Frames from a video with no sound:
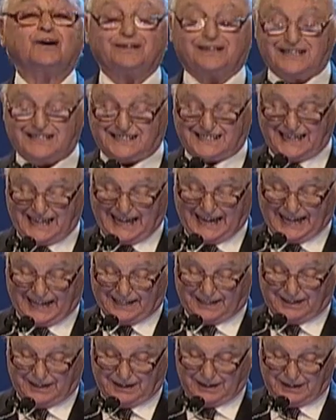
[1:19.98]
on his
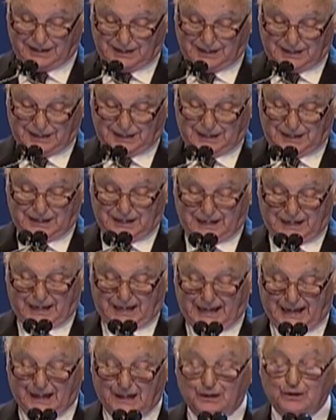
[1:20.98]
head,
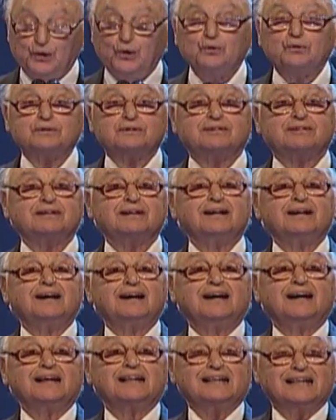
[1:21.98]
he looked
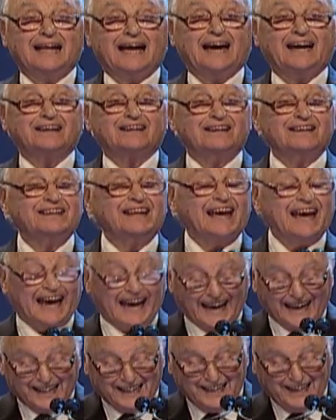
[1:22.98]
like an
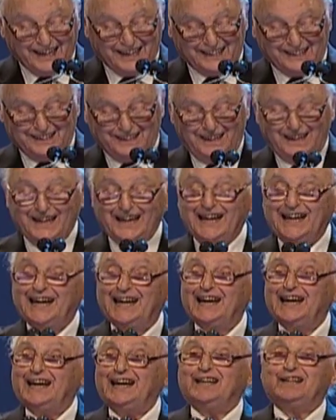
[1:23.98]
alien
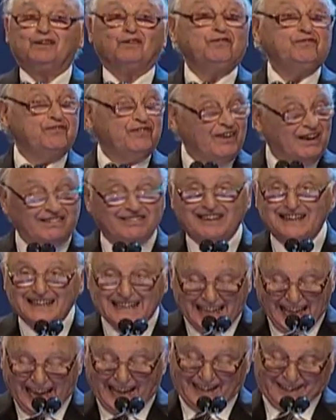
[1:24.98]
in a
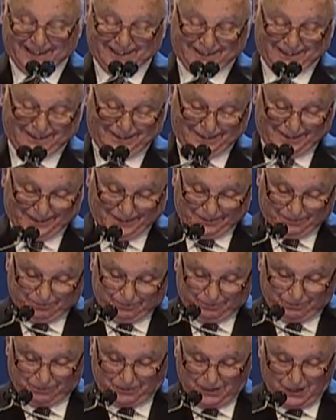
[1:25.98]
foreign land.
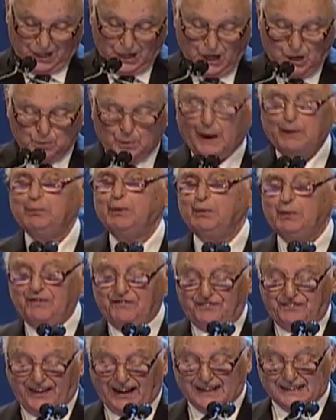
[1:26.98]
When we were
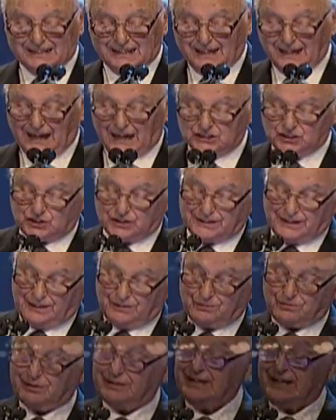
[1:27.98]
finally ushered into